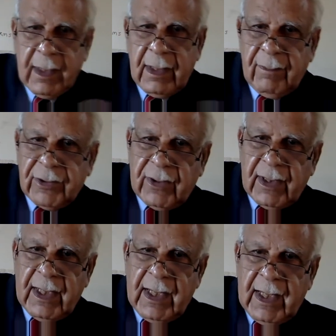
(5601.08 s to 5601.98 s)
Number
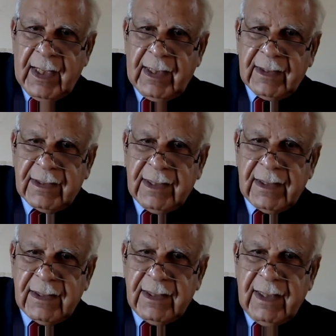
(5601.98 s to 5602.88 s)
3,
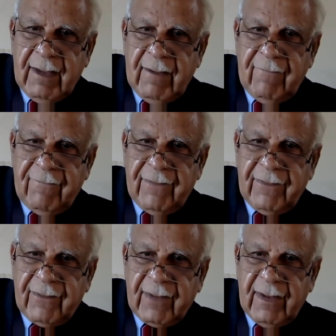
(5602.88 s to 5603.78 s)
existing
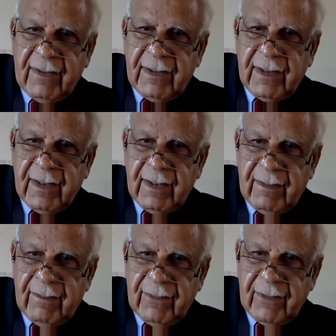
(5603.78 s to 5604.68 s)
fiscal
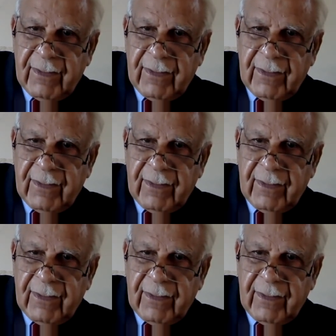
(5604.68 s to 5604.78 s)
terms.